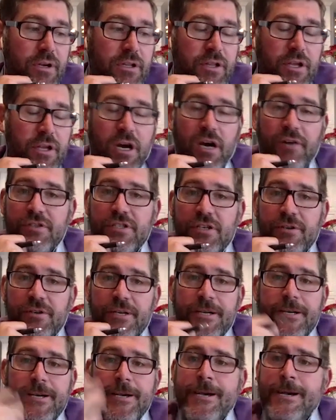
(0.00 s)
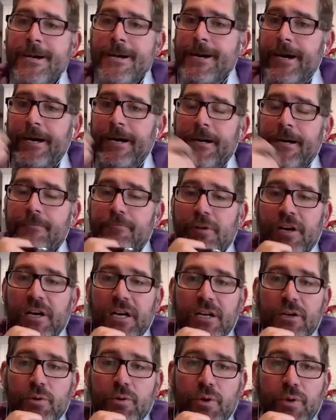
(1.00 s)
in the office area. Um, I've
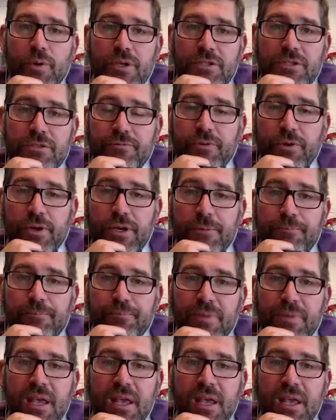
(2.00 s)
got a quick question for you.